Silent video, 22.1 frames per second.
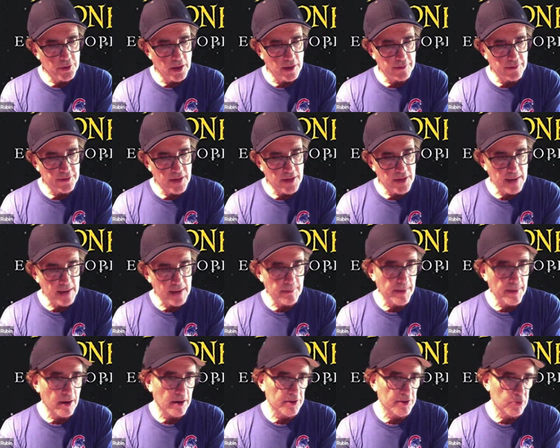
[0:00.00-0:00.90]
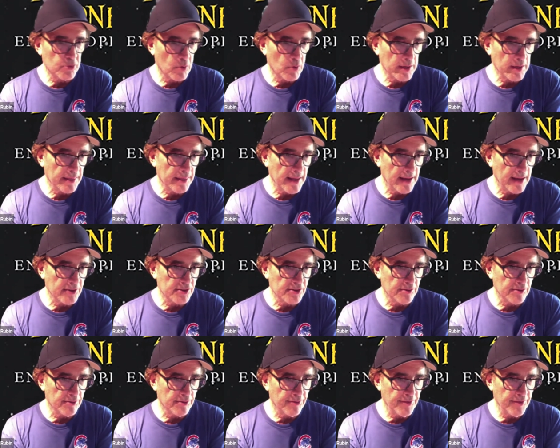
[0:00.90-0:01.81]
of Nightmare at
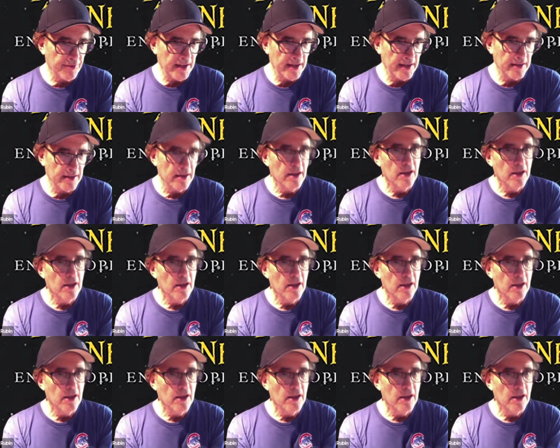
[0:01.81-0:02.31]
20,000 Feet,